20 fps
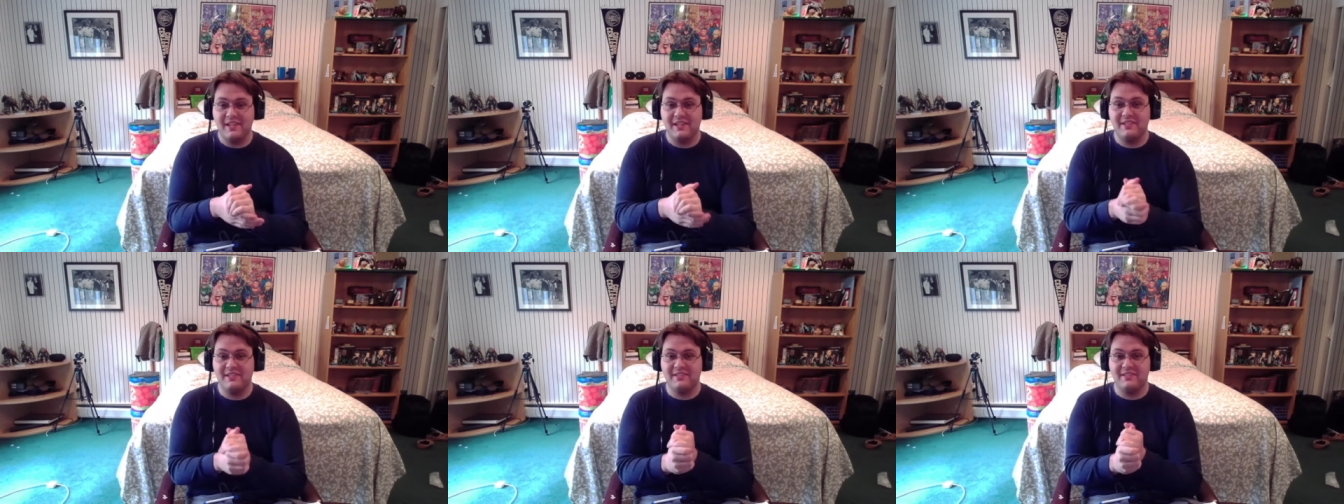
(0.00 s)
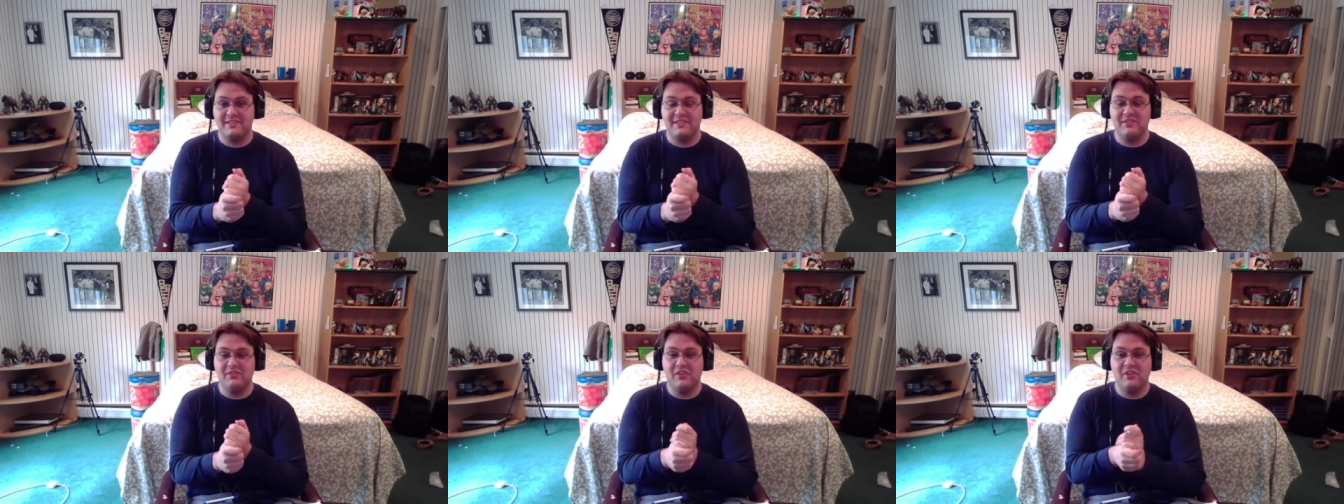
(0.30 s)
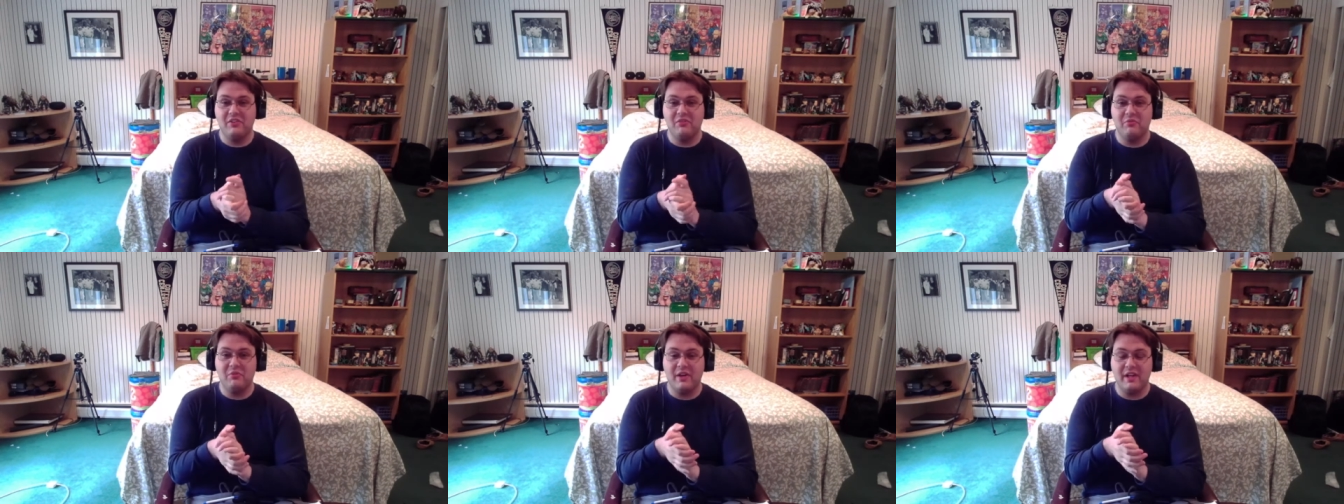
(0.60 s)

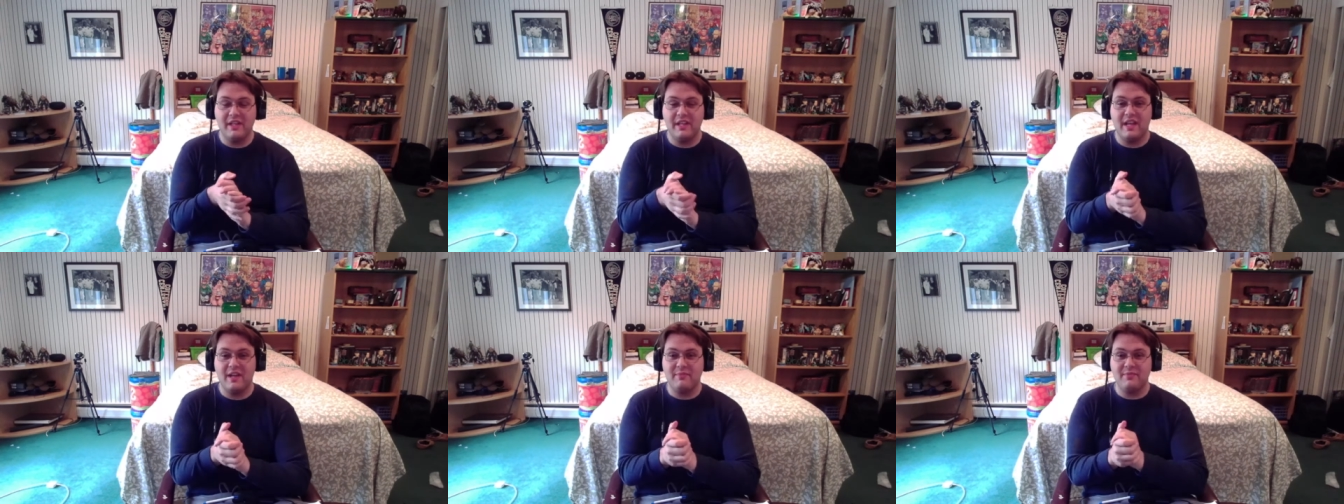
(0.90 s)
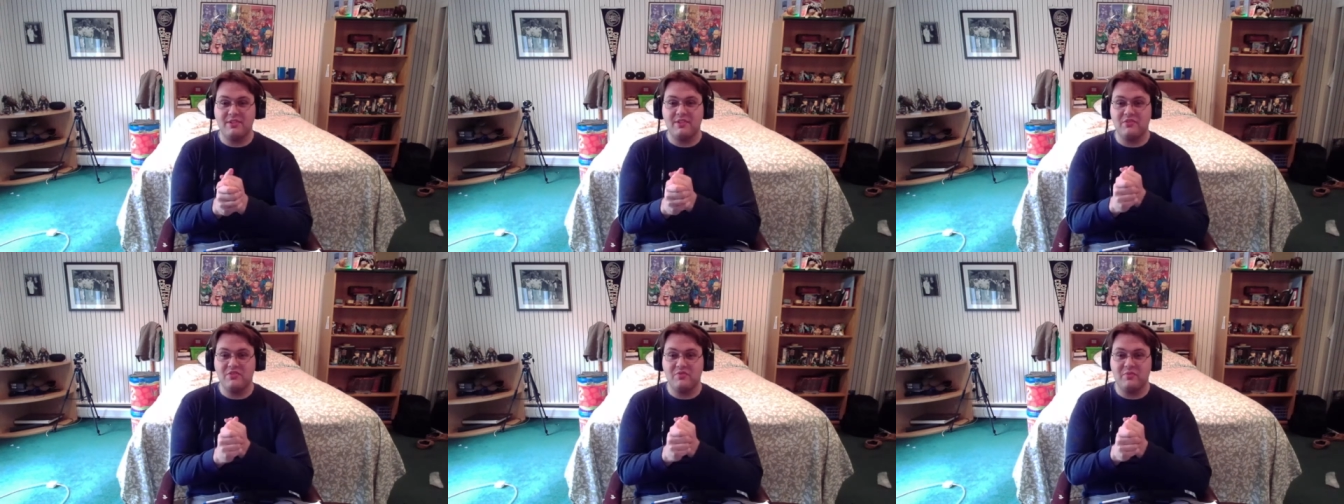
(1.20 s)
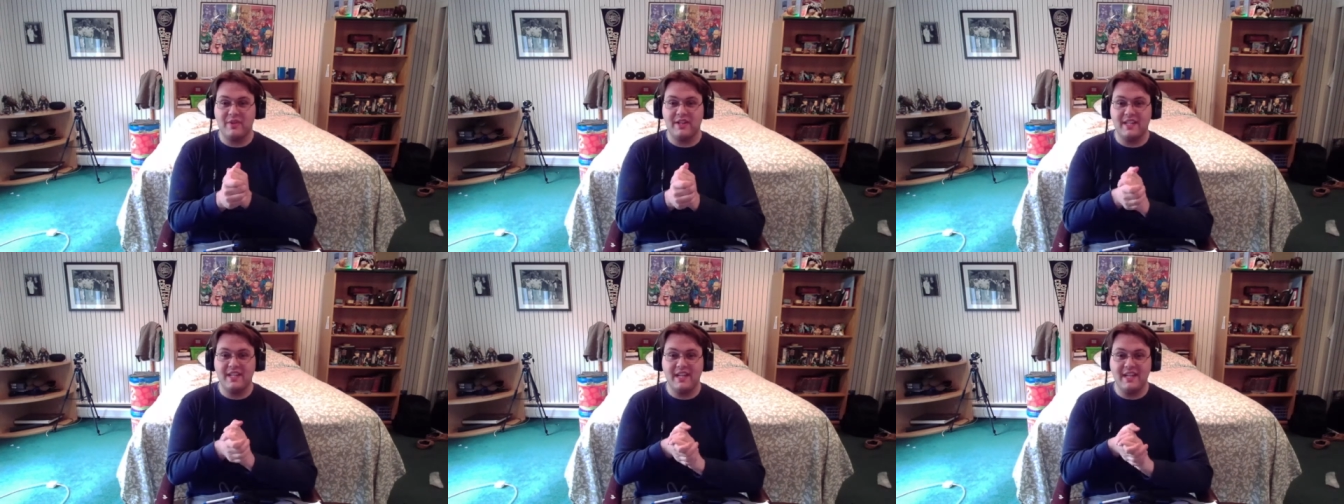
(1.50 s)
01 episode
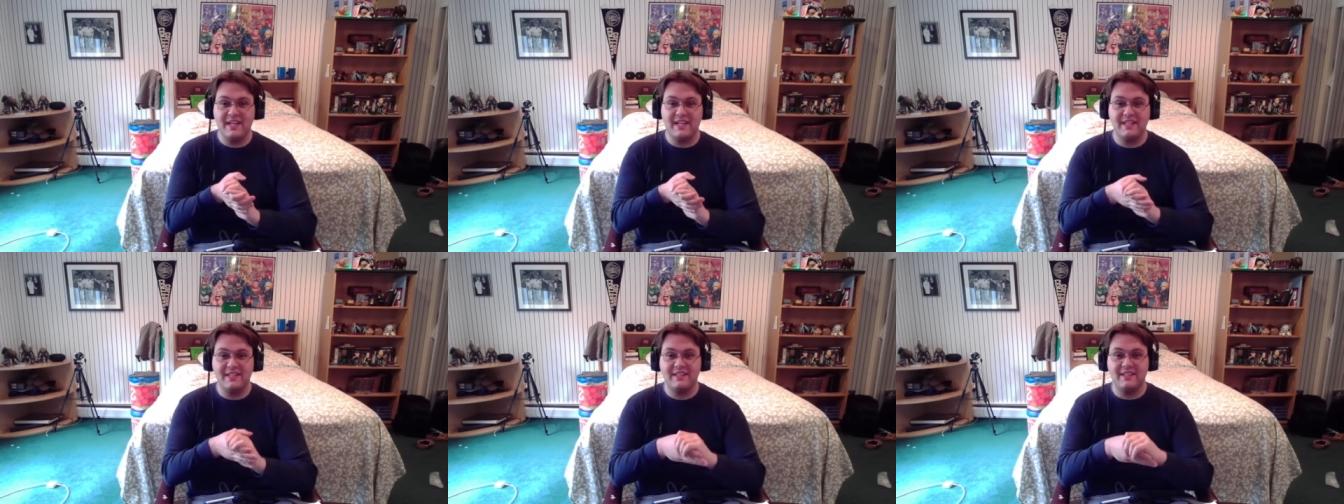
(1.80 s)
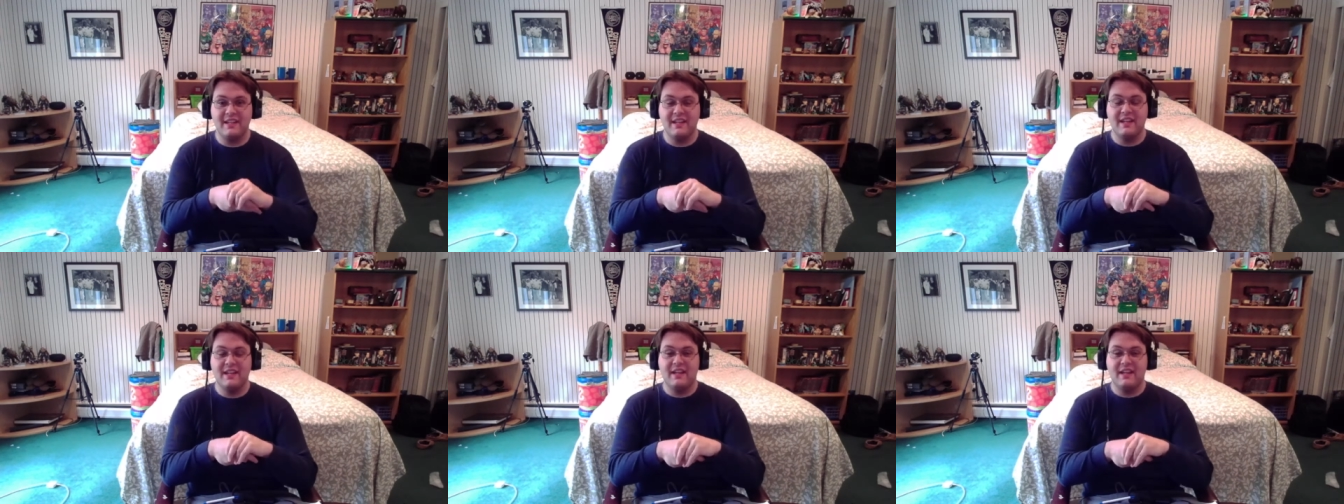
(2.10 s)
28